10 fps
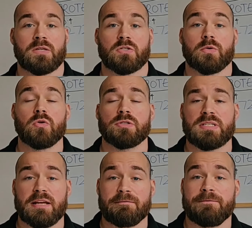So in order
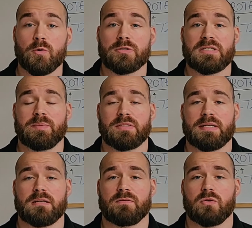to get
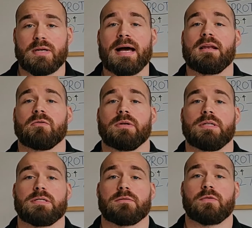40% of your
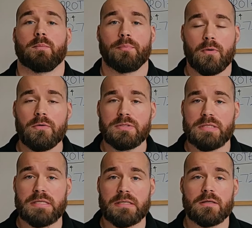calories from
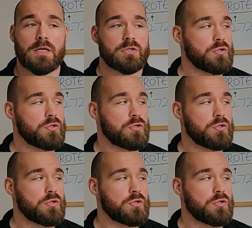protein,